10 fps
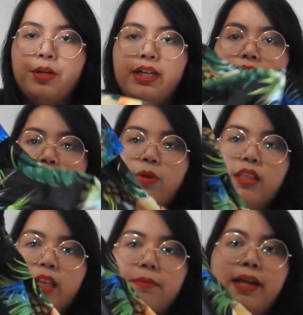print
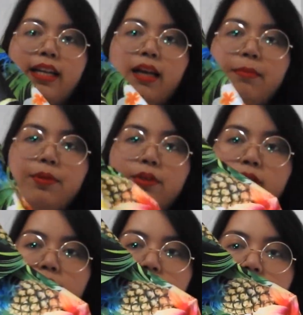with like
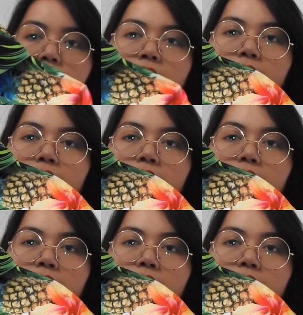pineapples